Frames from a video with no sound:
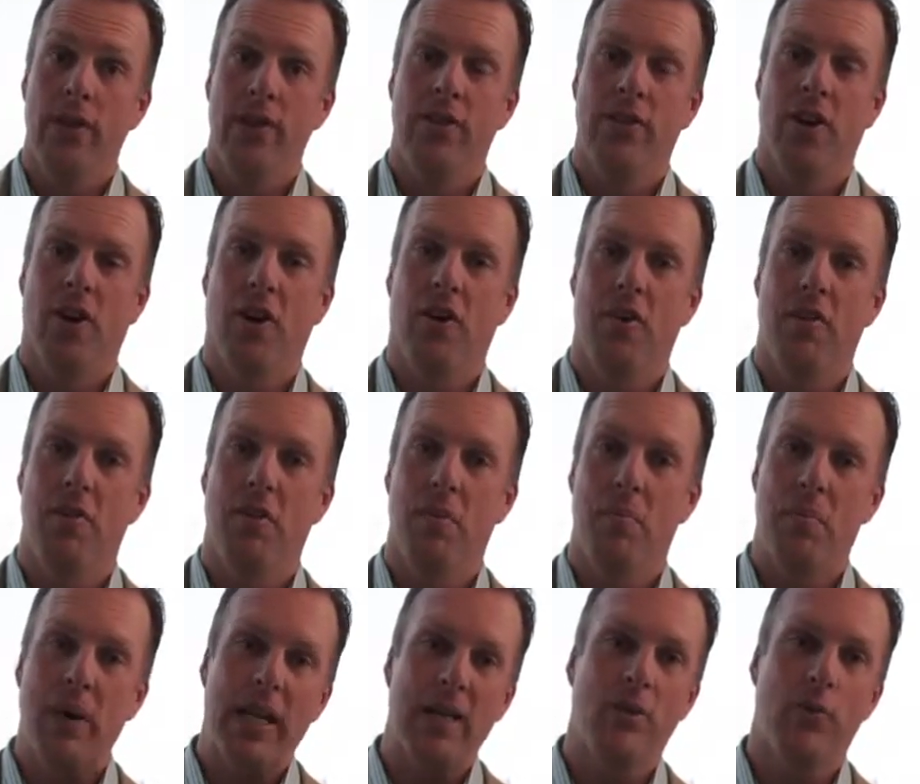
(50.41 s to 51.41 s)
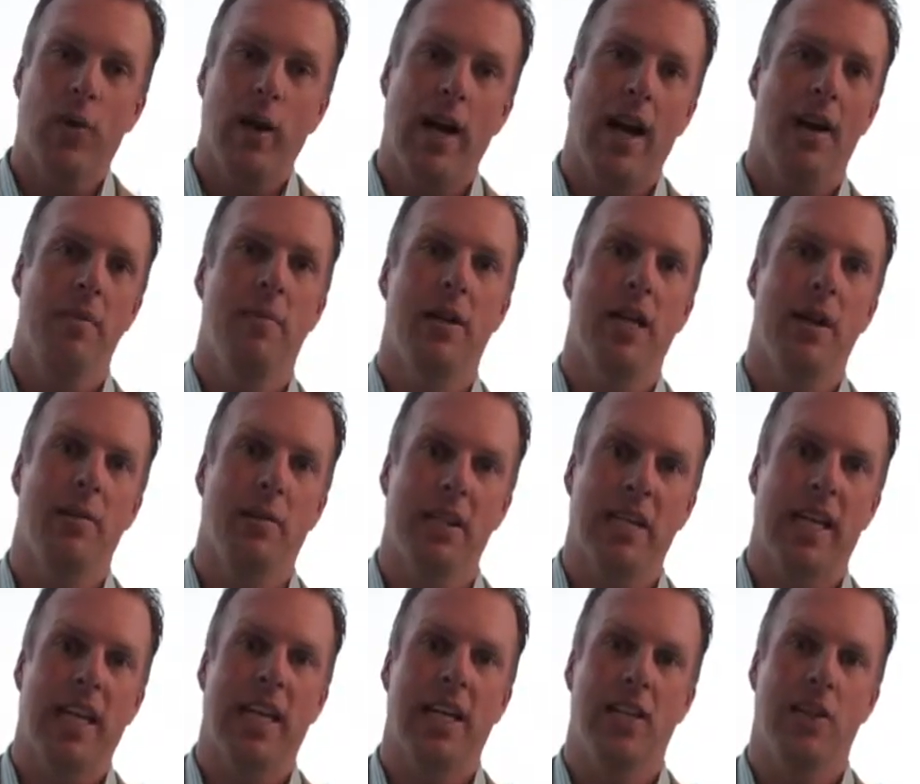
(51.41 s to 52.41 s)
So the best way I've been able
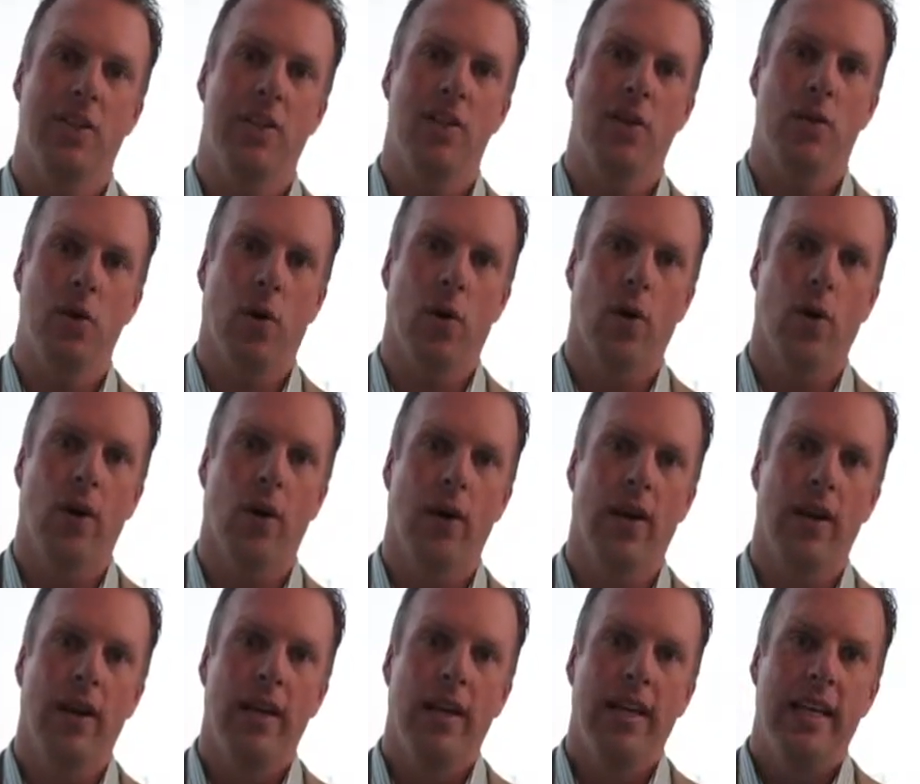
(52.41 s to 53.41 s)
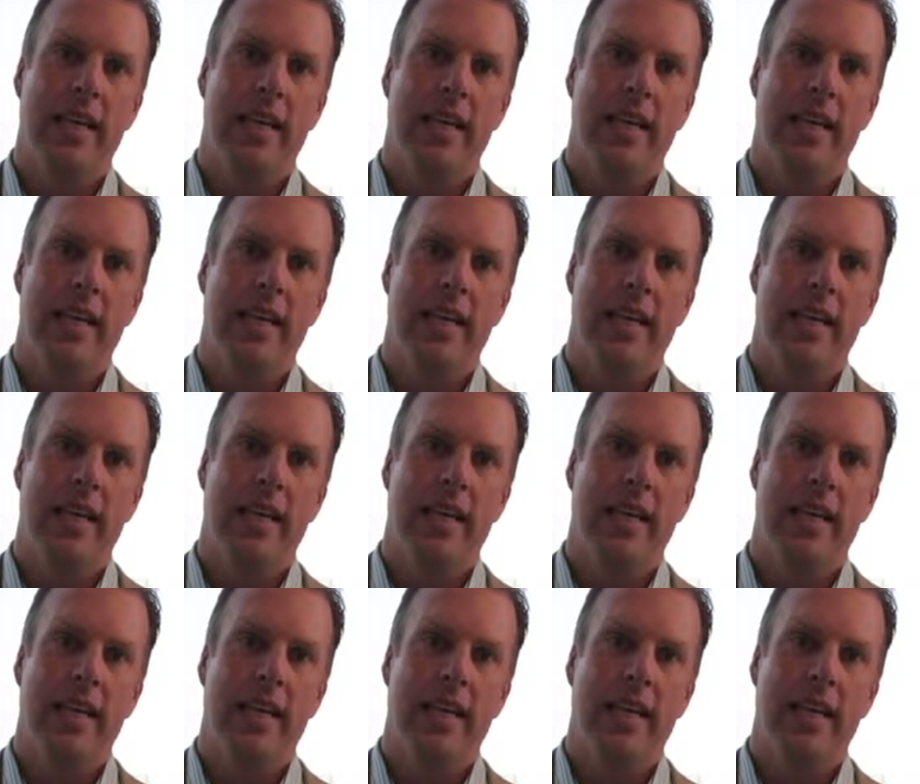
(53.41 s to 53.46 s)
to get into the door